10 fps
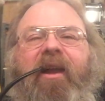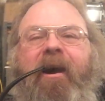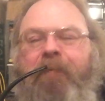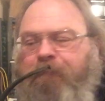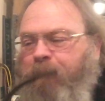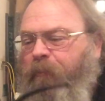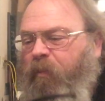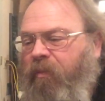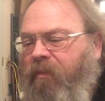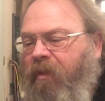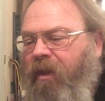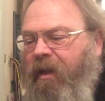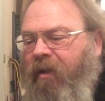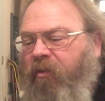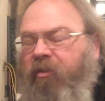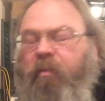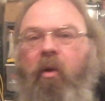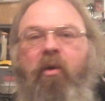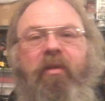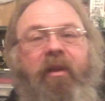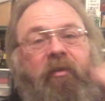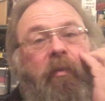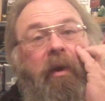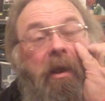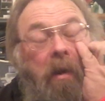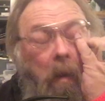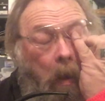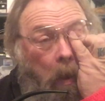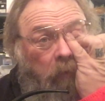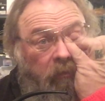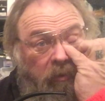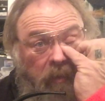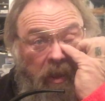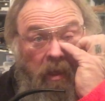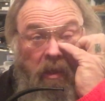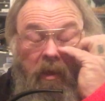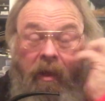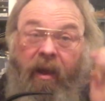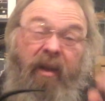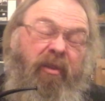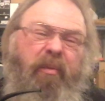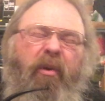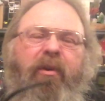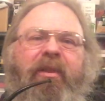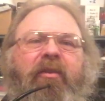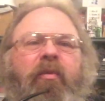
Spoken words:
I was smoking this one in, excuse me, I was smoking